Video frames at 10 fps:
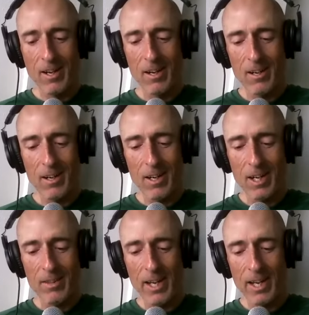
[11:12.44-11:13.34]
uh,
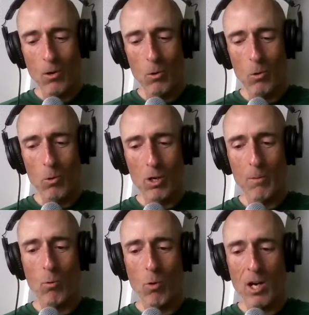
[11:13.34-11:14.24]
and that whole
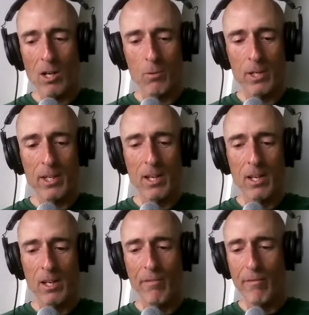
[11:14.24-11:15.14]
camaraderie
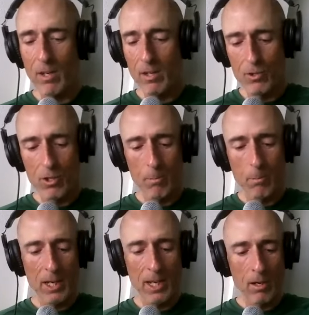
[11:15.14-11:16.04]
and fellowship
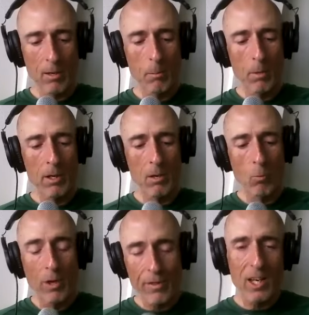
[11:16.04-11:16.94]
element
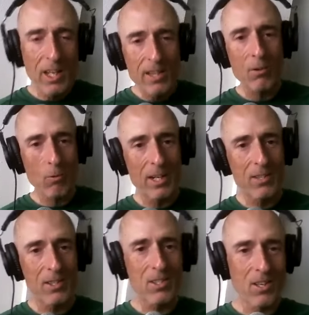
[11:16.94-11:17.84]
within the
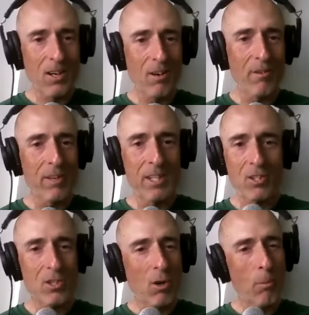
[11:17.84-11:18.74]
race itself, it
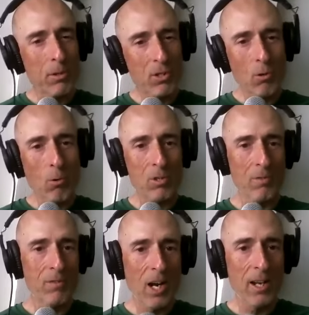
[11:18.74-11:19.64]
just opens doors
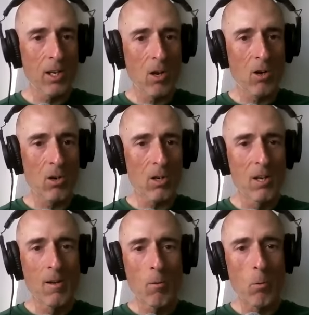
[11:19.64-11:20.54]
of dialogue
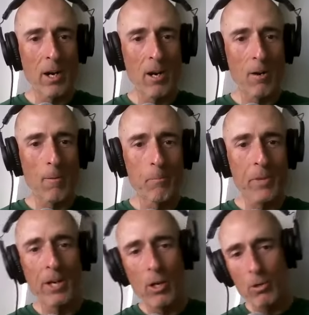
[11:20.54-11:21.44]
where
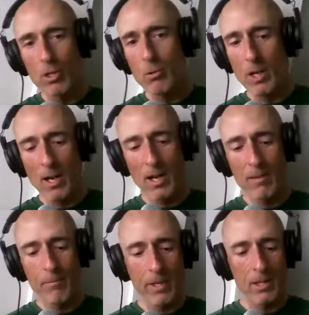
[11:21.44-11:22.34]
I know you and I
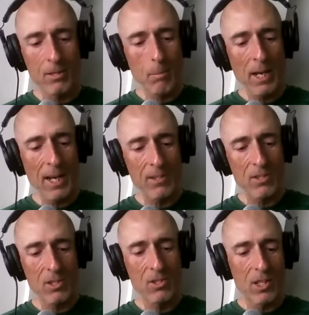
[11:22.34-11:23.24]
this
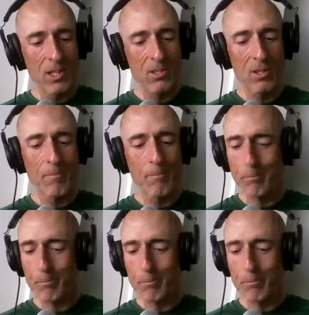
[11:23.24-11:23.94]
past season,